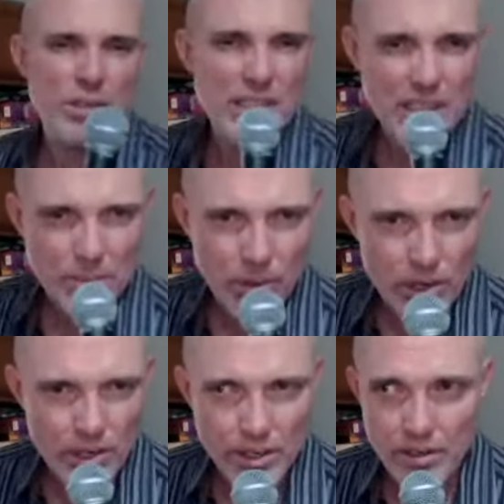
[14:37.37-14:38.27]
this
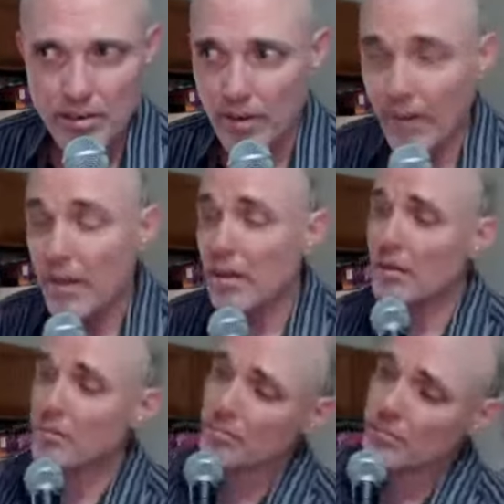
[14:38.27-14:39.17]
person?
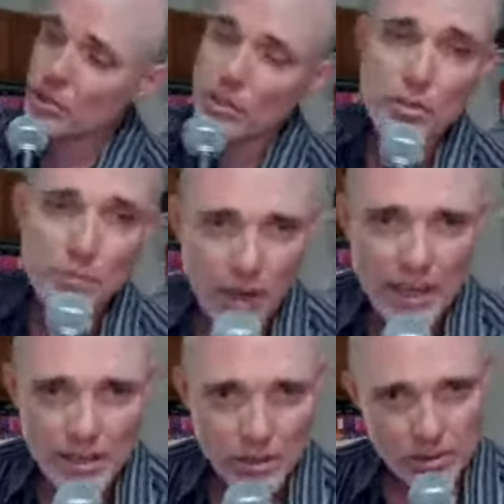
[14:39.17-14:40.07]
To your
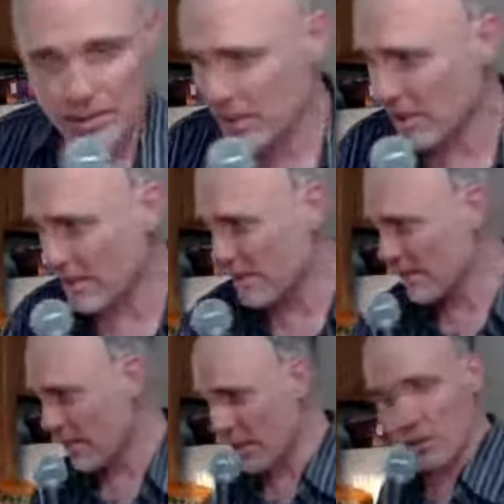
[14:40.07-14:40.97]
Philo. See, that's the
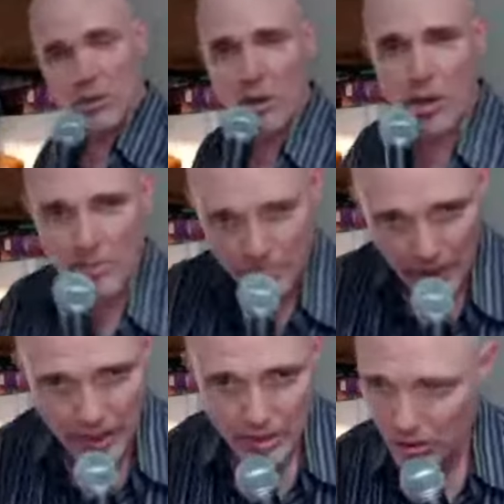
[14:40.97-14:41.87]
thing. You call up
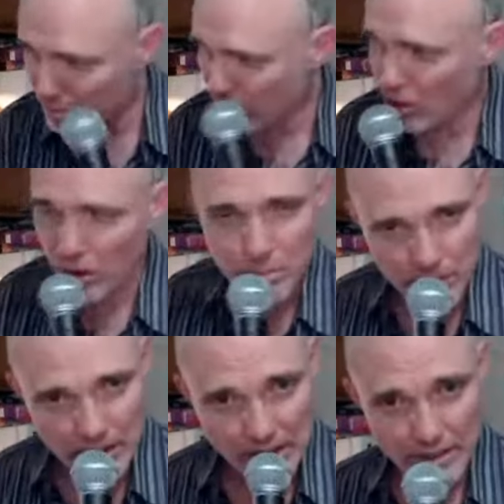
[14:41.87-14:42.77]
Philo, I'm going to call up
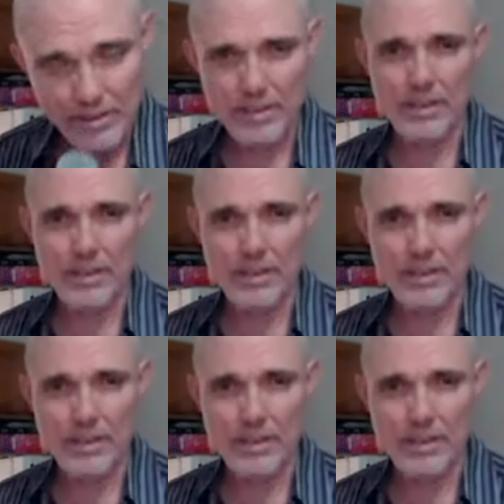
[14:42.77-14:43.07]
Elian.